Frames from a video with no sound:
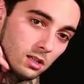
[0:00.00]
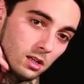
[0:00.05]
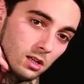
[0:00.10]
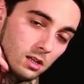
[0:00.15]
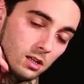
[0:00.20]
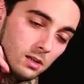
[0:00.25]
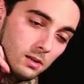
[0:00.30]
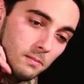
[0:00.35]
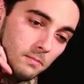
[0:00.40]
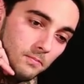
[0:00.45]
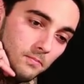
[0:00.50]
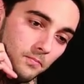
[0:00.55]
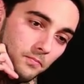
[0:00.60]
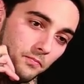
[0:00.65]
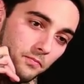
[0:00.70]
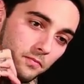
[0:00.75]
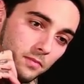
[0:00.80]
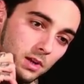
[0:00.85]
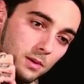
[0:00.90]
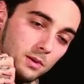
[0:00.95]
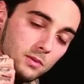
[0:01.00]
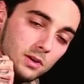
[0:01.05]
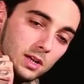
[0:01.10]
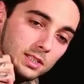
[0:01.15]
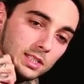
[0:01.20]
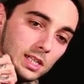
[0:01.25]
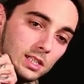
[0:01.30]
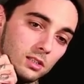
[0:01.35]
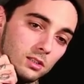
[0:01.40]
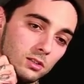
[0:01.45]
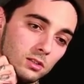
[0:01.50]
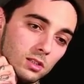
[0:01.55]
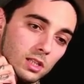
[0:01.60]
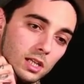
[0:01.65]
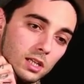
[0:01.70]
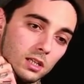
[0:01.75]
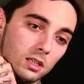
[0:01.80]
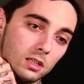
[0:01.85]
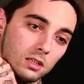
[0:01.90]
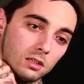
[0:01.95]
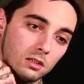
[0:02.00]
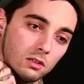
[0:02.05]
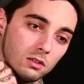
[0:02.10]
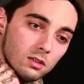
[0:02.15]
I remember I tattooed like,